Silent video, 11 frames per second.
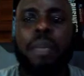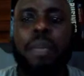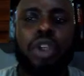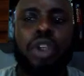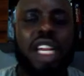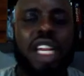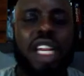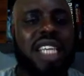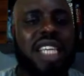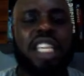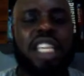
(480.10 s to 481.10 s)
the blockchain
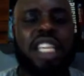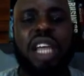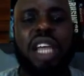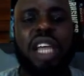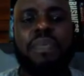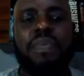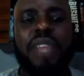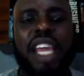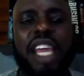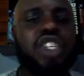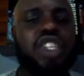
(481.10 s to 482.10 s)
is essential in